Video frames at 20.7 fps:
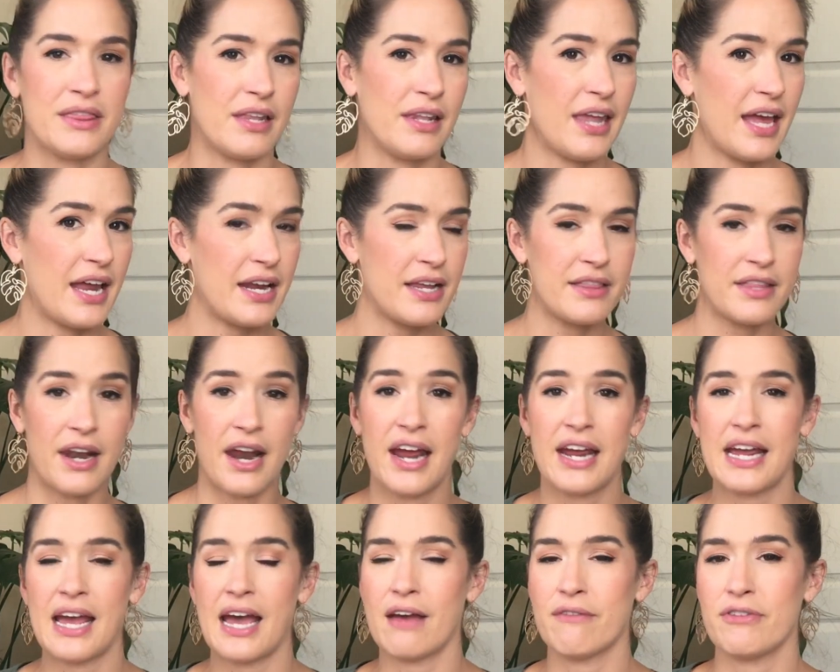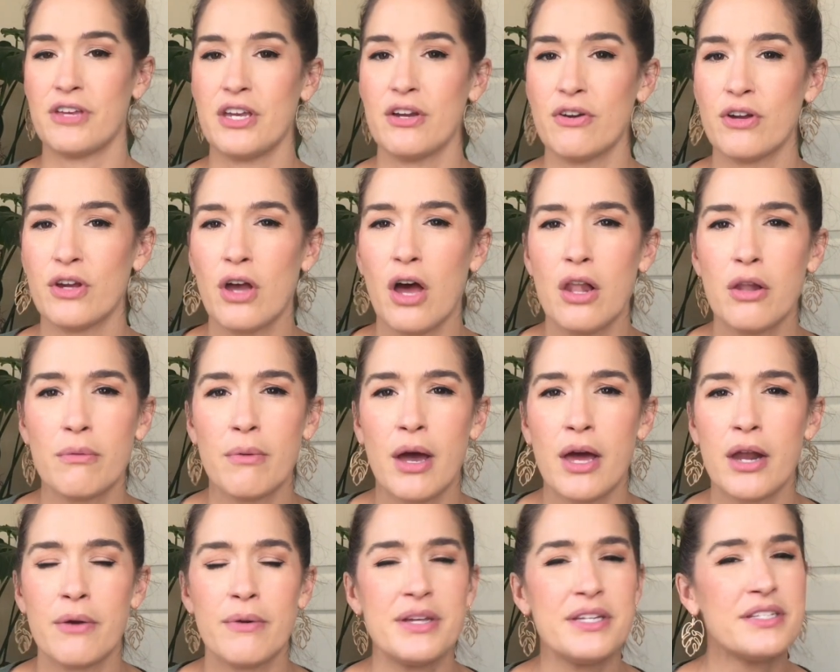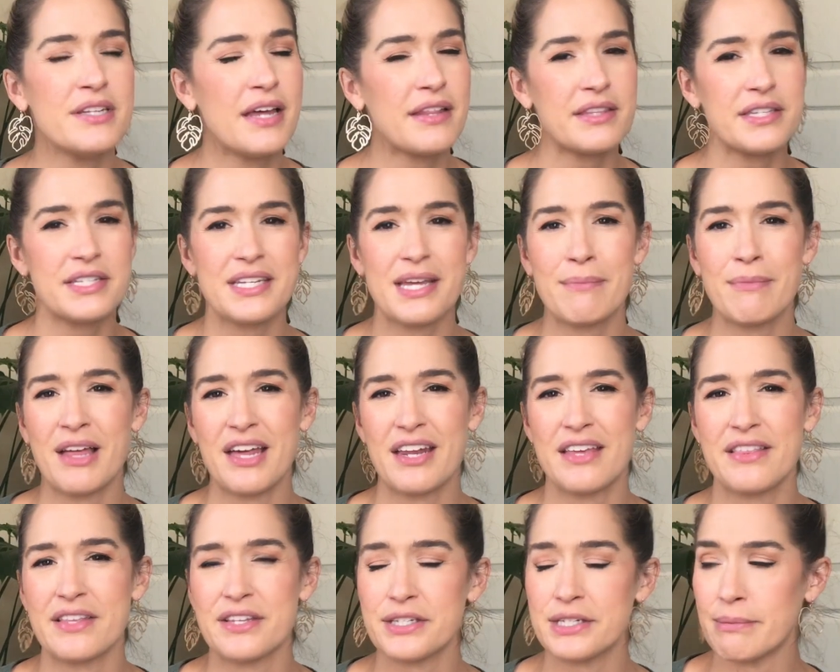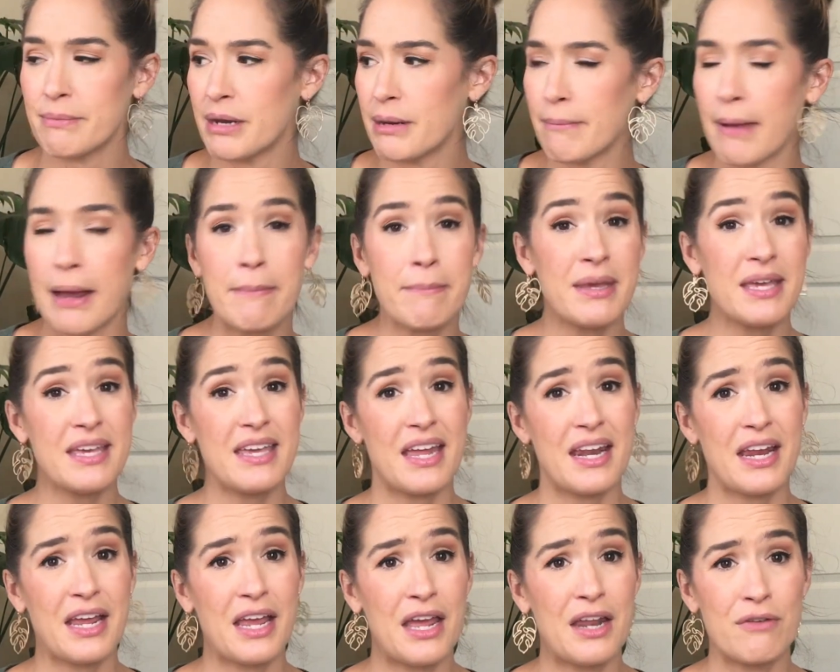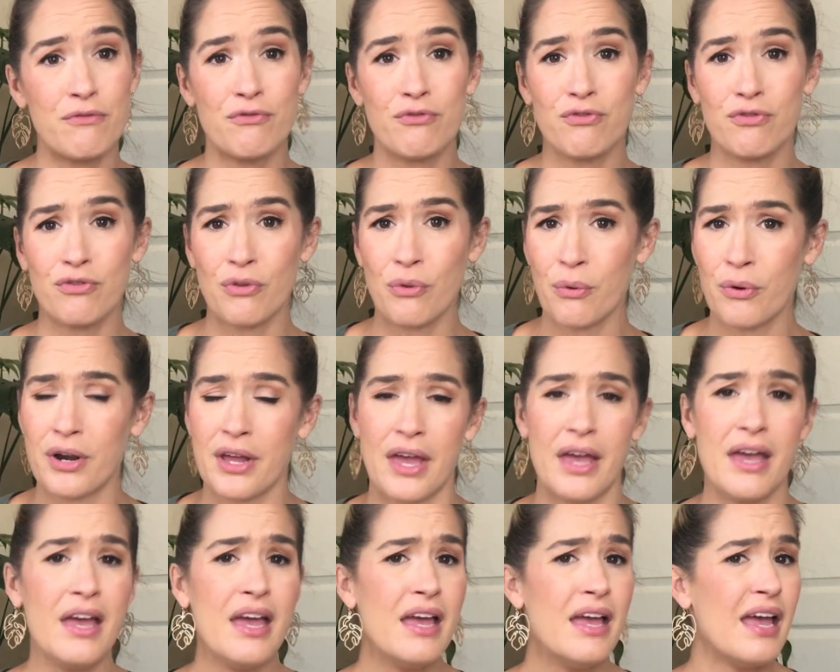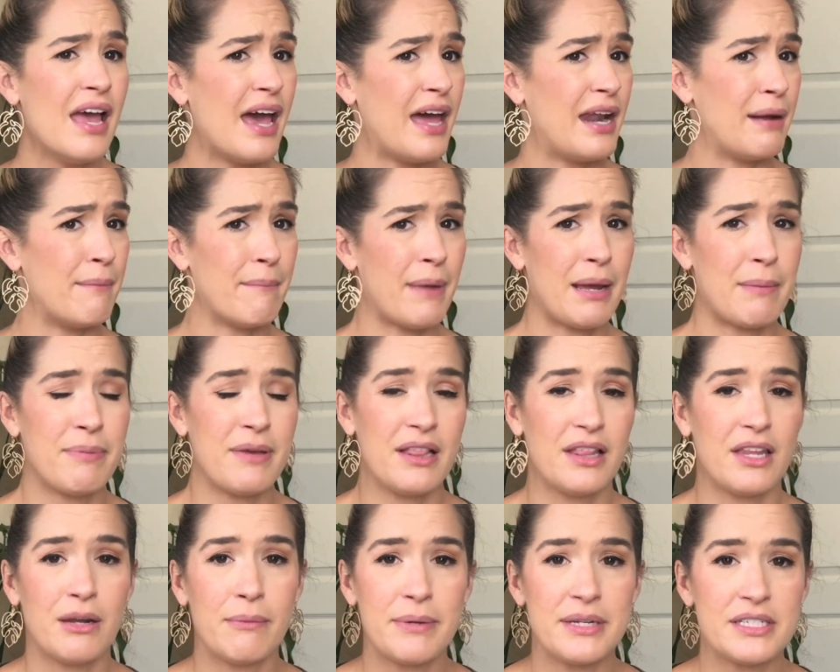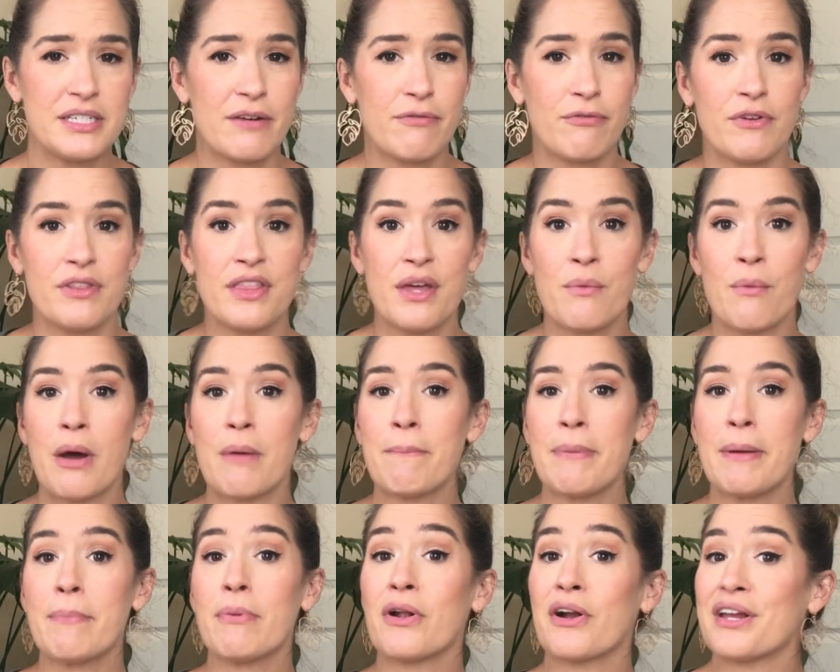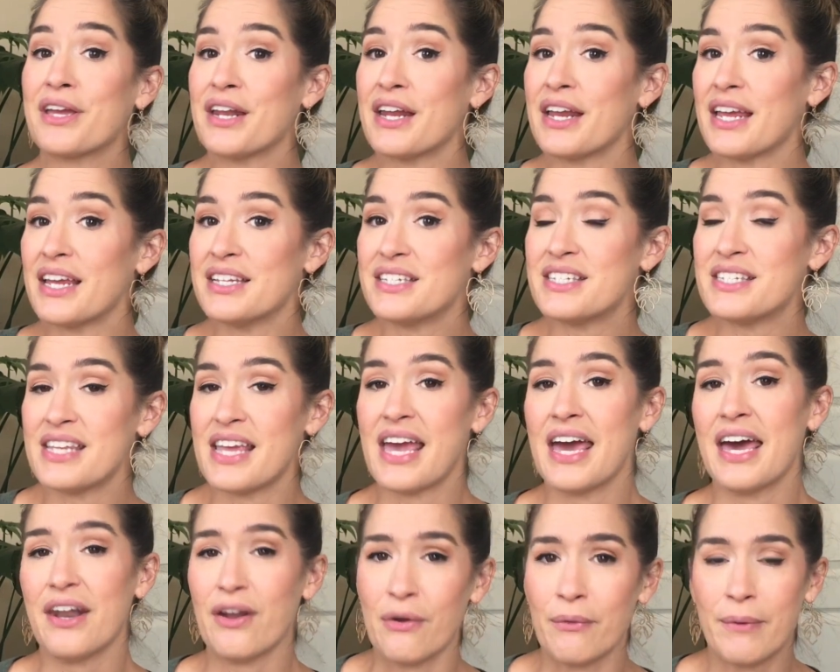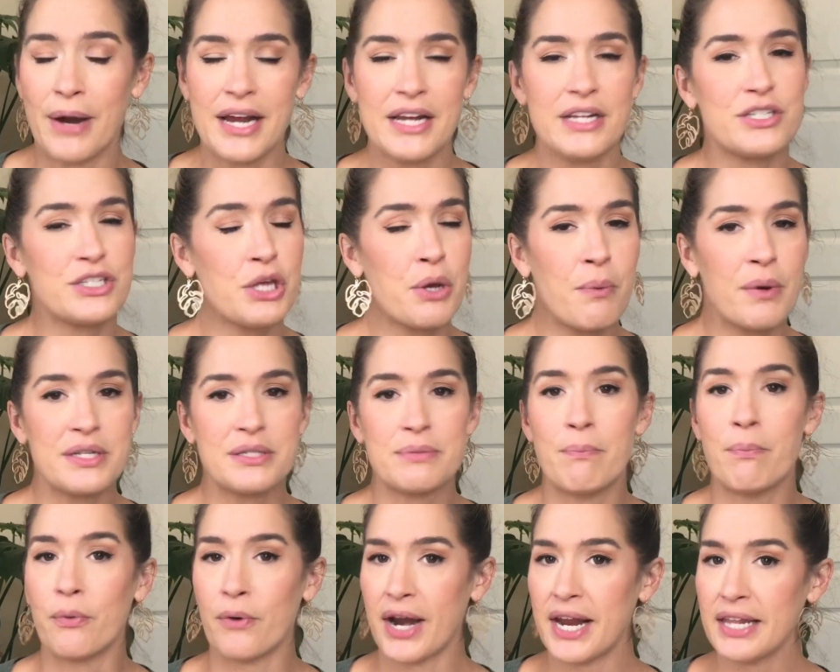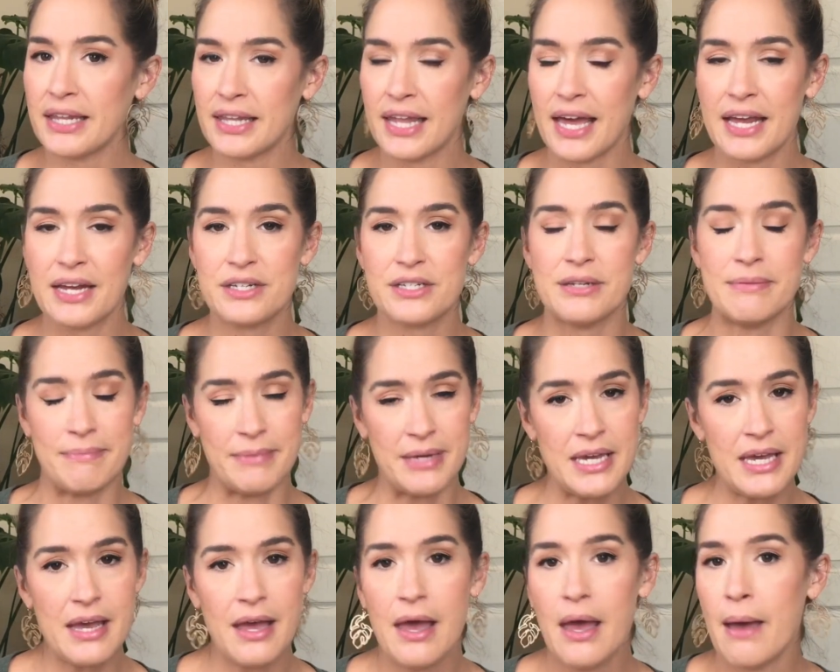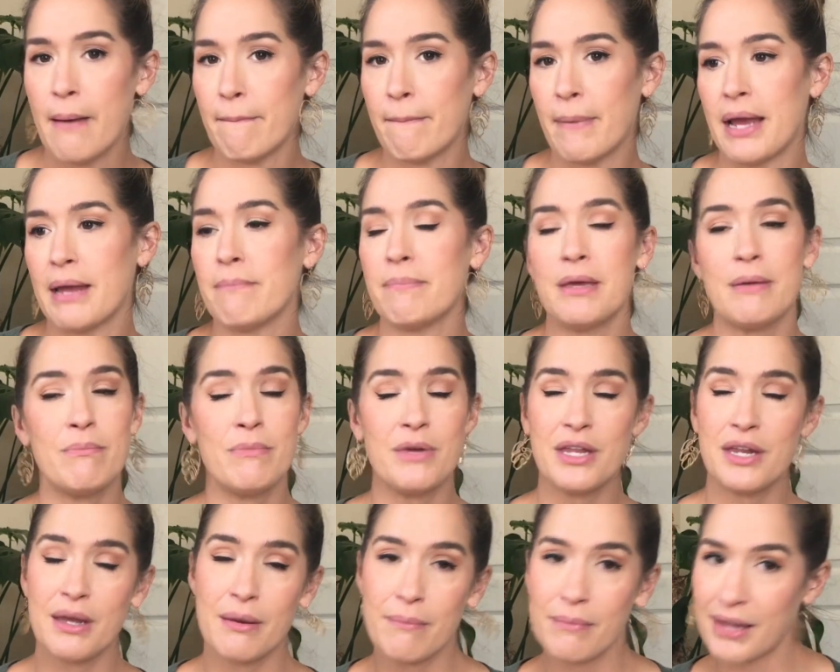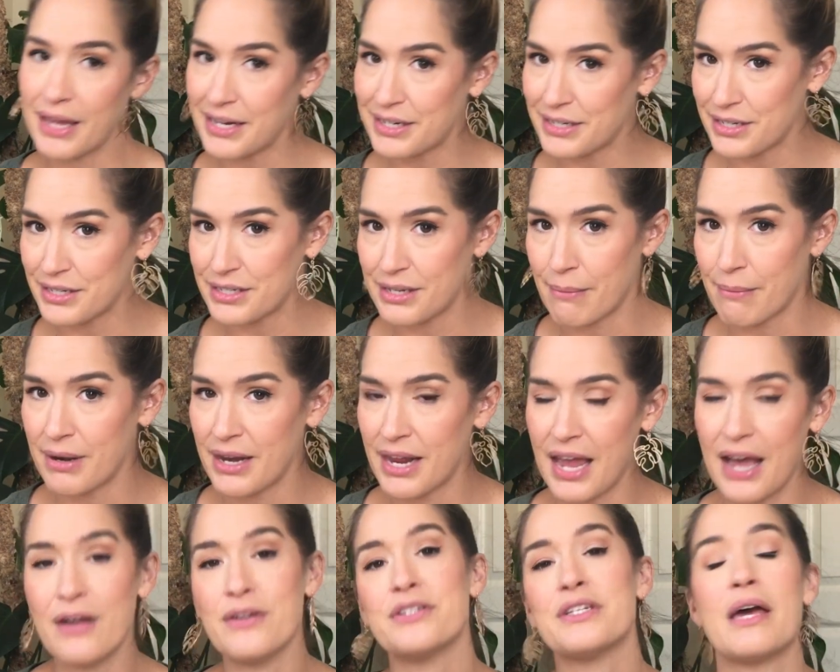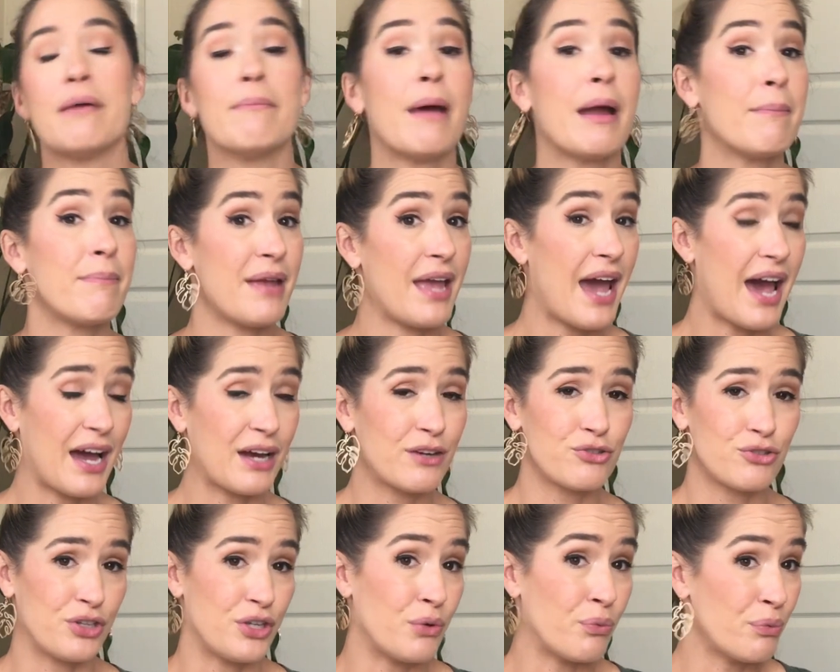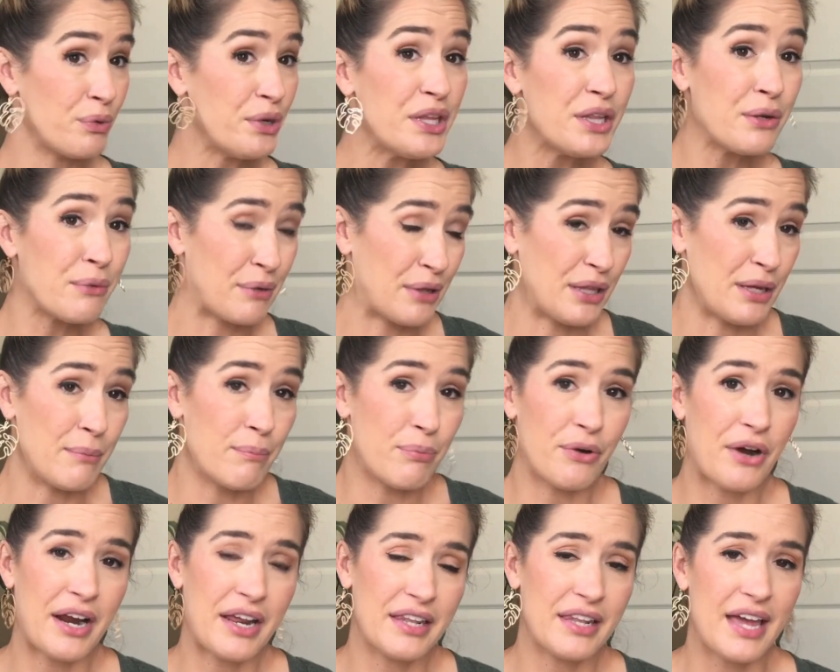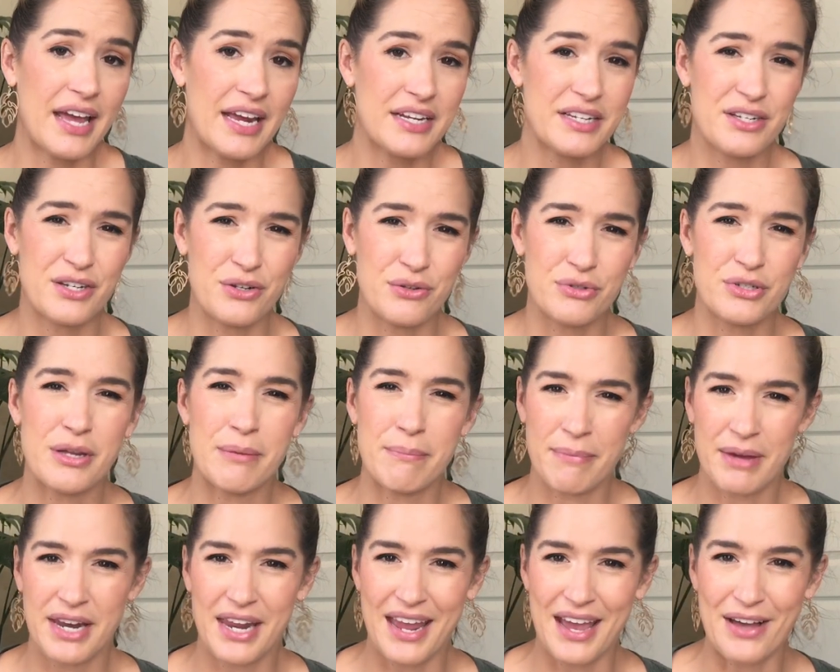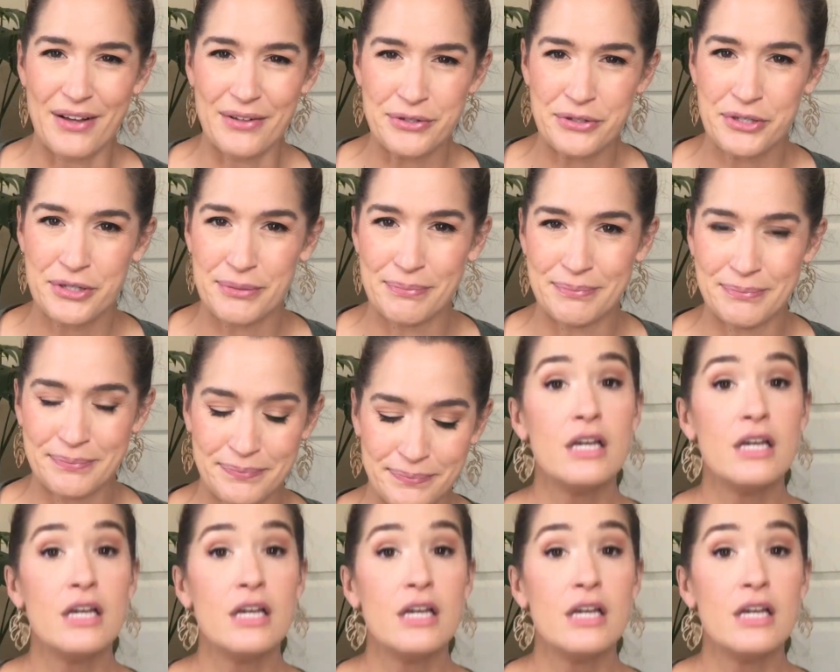The lighting that I have here in Colorado is not the same lighting that somebody might be getting in Florida, and it might be a little bit different than what people are getting in Seattle, right? So what's bright light to me might be medium light to somebody else and might be actually really, really bright light to somebody else.